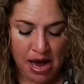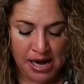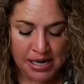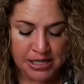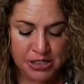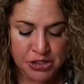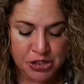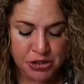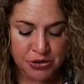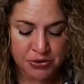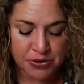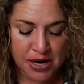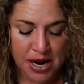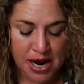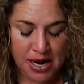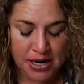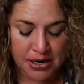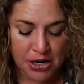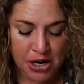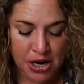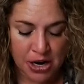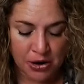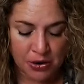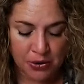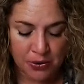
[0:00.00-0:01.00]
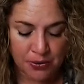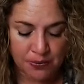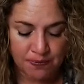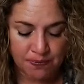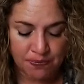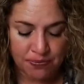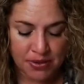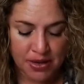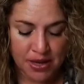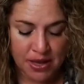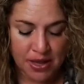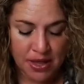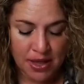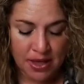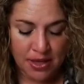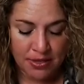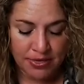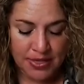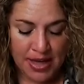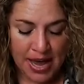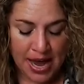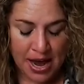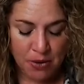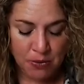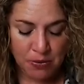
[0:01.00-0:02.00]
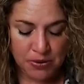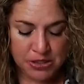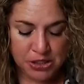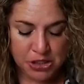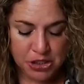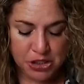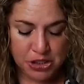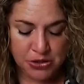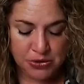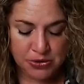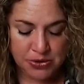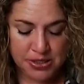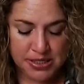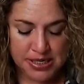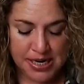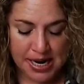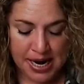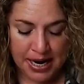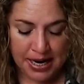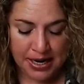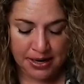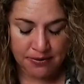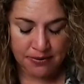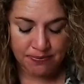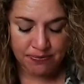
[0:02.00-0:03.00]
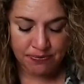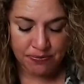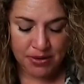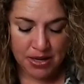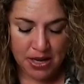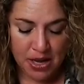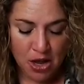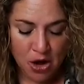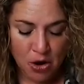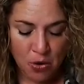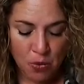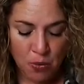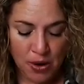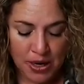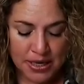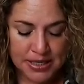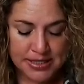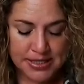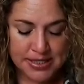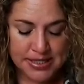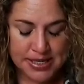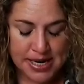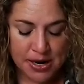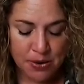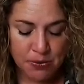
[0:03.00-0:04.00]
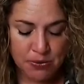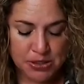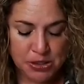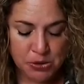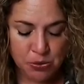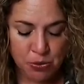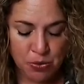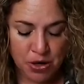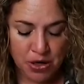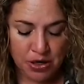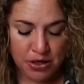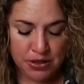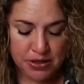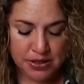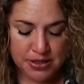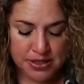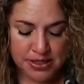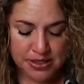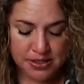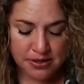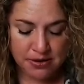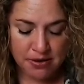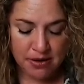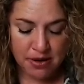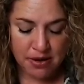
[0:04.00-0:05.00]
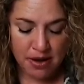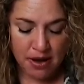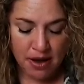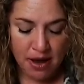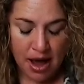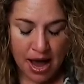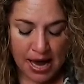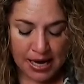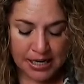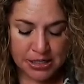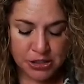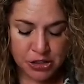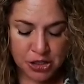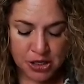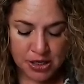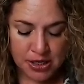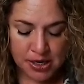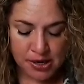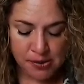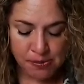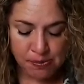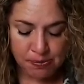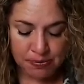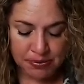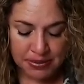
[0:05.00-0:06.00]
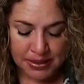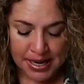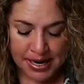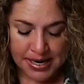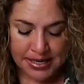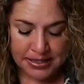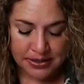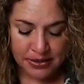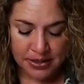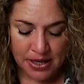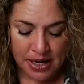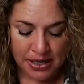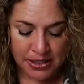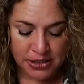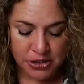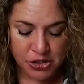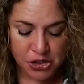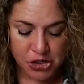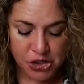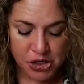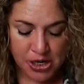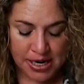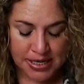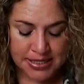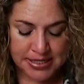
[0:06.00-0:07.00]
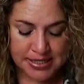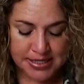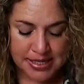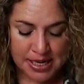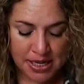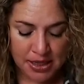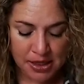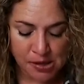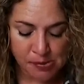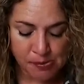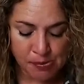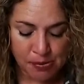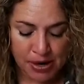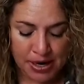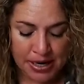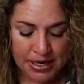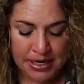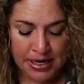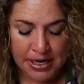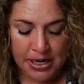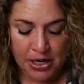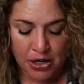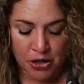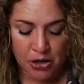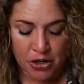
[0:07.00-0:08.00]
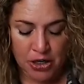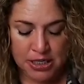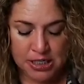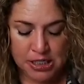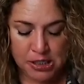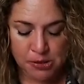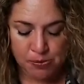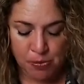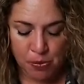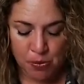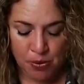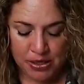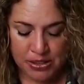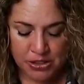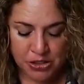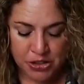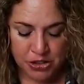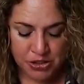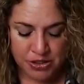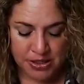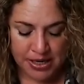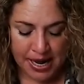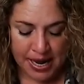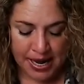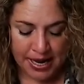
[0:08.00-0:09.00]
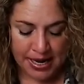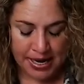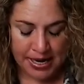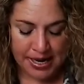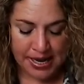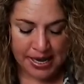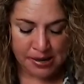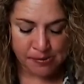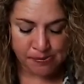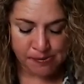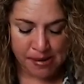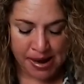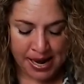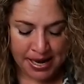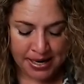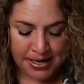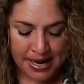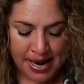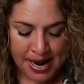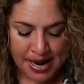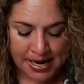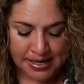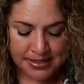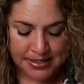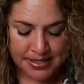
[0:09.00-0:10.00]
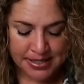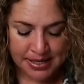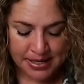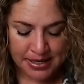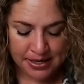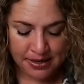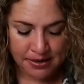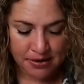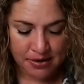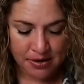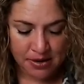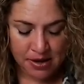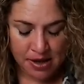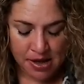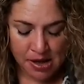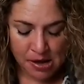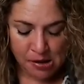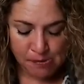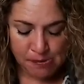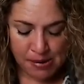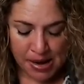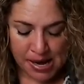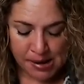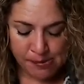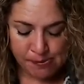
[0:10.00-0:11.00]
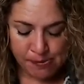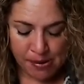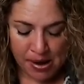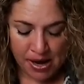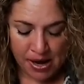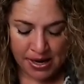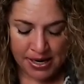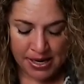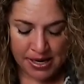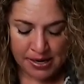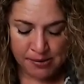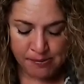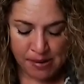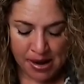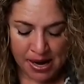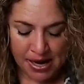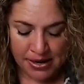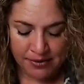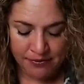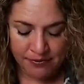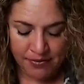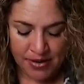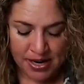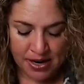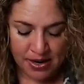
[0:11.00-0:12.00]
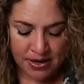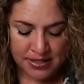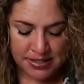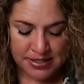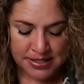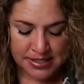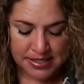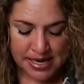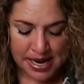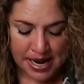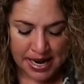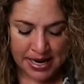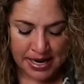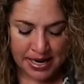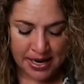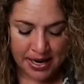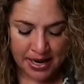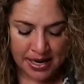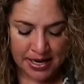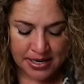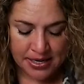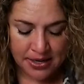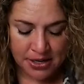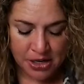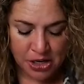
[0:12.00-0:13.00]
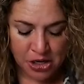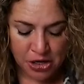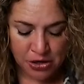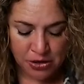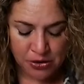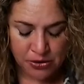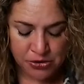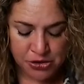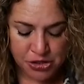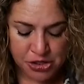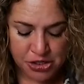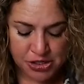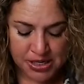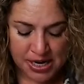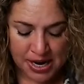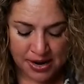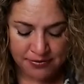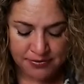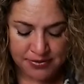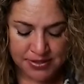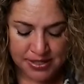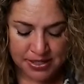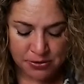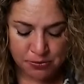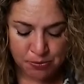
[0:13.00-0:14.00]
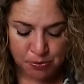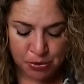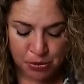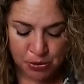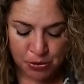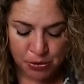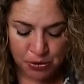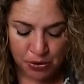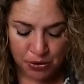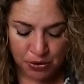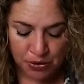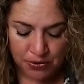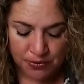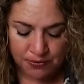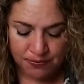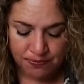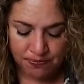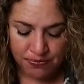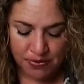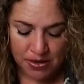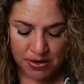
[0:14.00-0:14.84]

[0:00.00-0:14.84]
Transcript: I do not know. That was Tuesday. Wednesday was worse. I took a late lunch and celebrated a crisp winter day in Manhattan by buying my fiance a huge stuffed poodle.